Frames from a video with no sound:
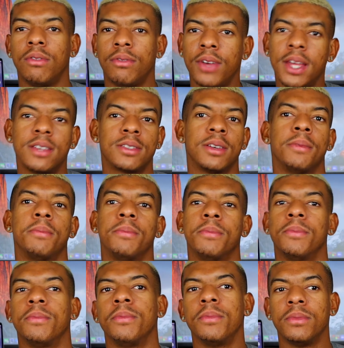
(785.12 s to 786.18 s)
Face them.
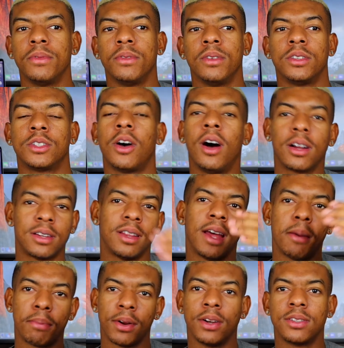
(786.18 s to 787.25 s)
Talk to
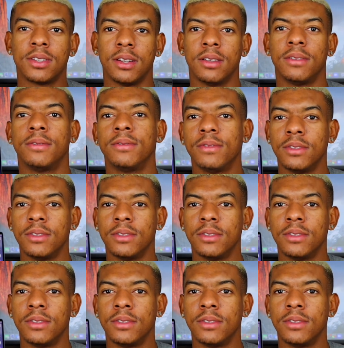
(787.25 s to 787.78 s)
that person.